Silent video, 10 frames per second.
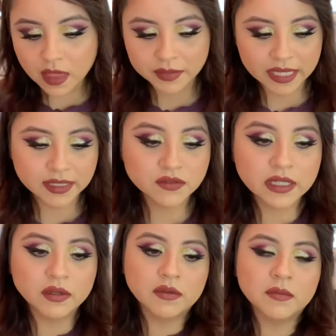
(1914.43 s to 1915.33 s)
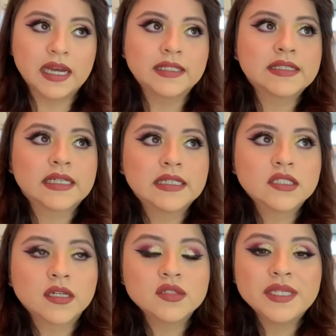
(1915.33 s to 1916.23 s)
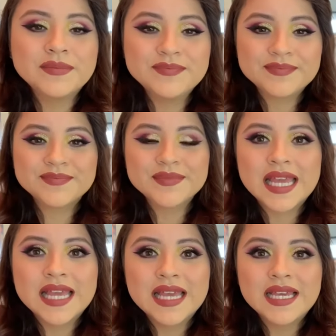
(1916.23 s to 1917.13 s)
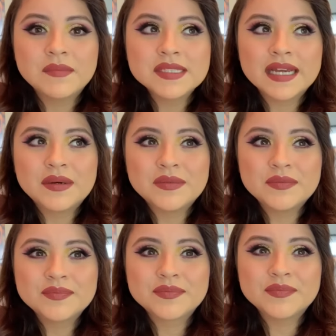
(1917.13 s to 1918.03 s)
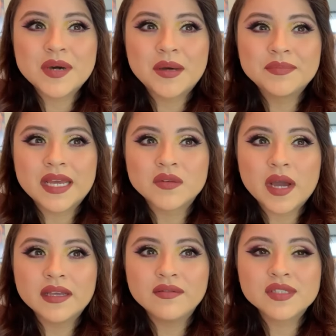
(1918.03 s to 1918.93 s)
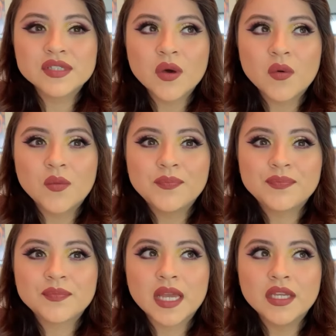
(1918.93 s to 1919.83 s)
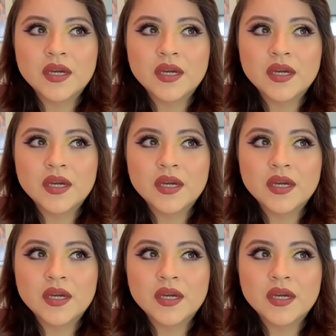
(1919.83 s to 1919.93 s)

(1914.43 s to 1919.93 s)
But yeah, thanks for getting ready with me, guys, and talking to me. I'm a stay-at-home mom and wife, so, you